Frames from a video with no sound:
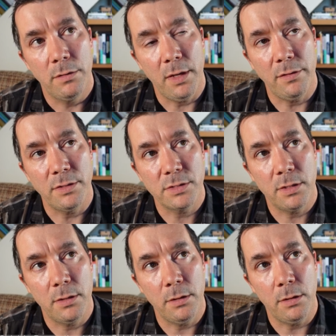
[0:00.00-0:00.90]
That this,
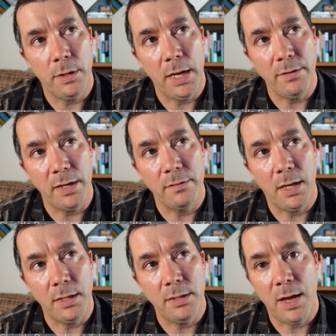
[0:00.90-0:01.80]
you know,
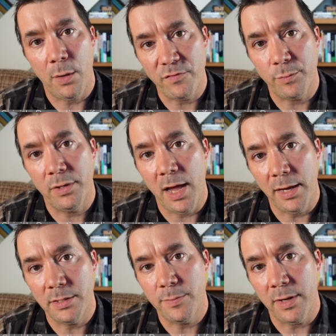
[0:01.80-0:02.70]
I now have
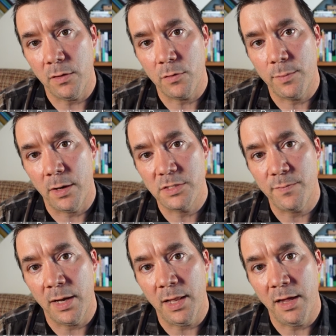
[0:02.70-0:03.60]
applied it to many other parts of
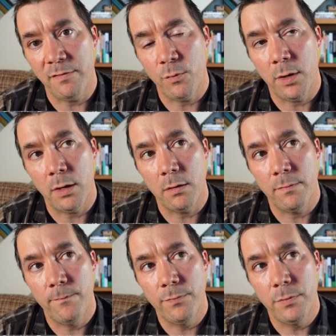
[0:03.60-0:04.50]
my life where
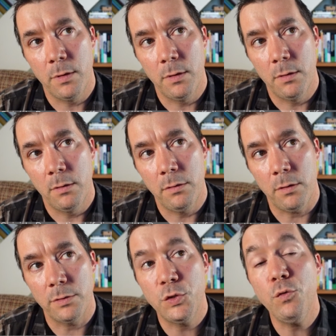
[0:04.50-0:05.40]

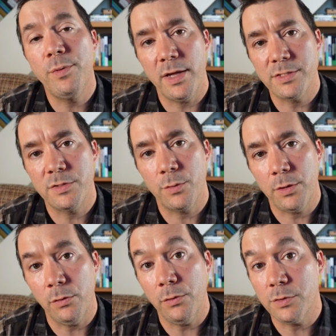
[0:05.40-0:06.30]
there are two places where
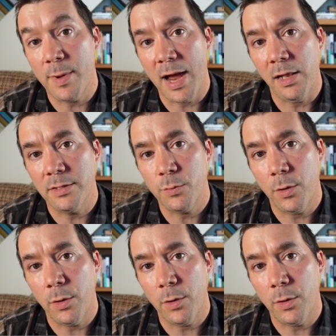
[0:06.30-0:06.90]
you lose balance.